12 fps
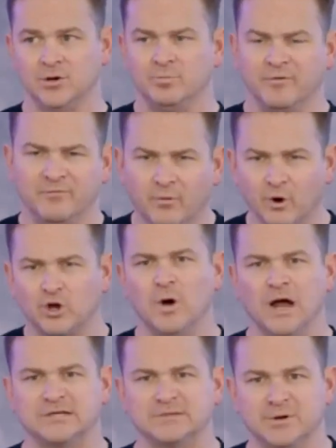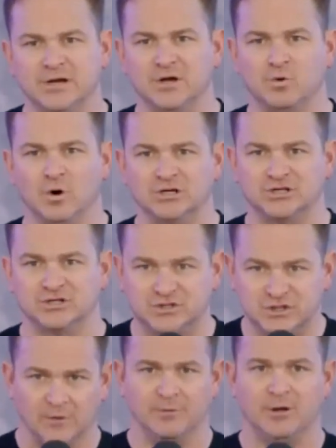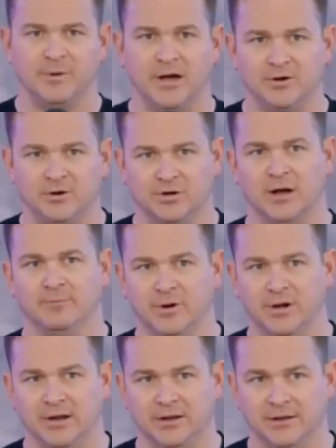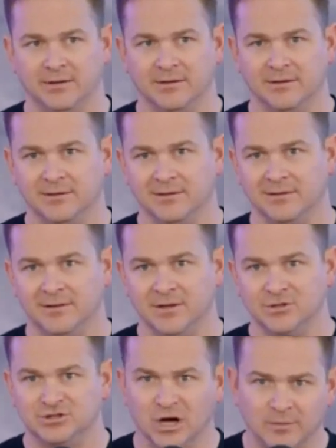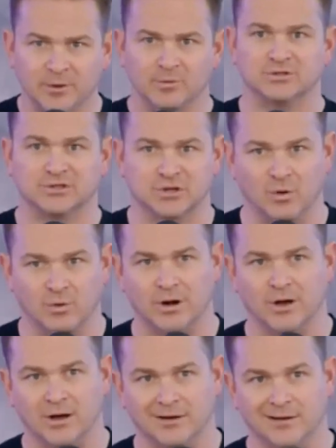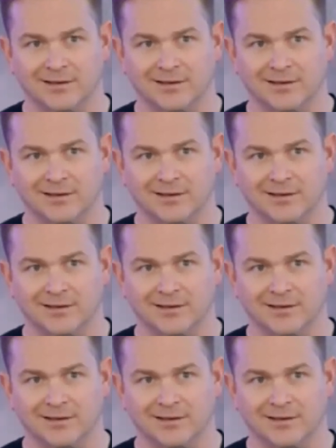Before you ask me any questions, tell me about your company. Tell me what's going on.